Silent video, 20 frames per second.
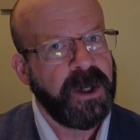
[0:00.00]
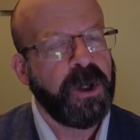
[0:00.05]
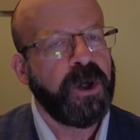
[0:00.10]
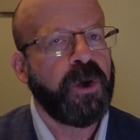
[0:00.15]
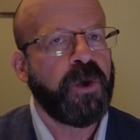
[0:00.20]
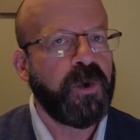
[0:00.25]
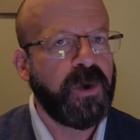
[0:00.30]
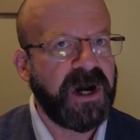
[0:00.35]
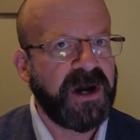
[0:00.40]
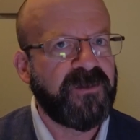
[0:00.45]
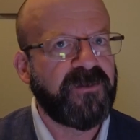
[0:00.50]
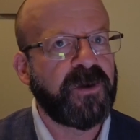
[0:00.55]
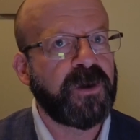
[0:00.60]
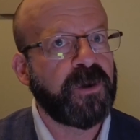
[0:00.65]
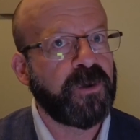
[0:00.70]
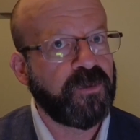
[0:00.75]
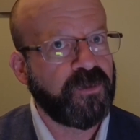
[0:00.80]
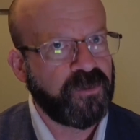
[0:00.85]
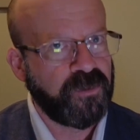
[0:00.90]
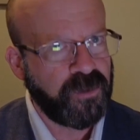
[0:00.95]
whoever
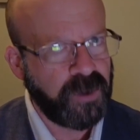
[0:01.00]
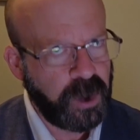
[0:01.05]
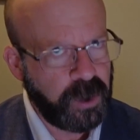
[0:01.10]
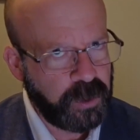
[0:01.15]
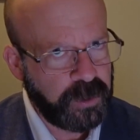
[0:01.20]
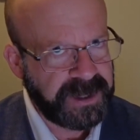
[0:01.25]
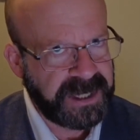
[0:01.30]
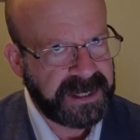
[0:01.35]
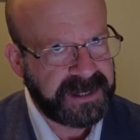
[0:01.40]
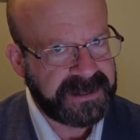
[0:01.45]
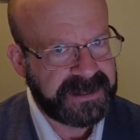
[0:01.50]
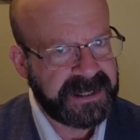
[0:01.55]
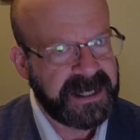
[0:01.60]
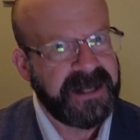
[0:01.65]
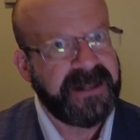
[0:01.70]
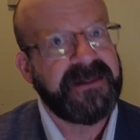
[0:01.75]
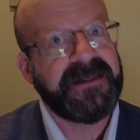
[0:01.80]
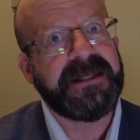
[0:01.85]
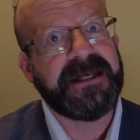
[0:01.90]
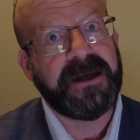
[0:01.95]
wrote it,
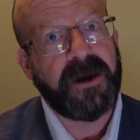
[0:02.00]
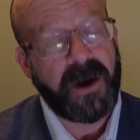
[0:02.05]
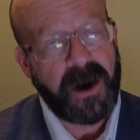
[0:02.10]
the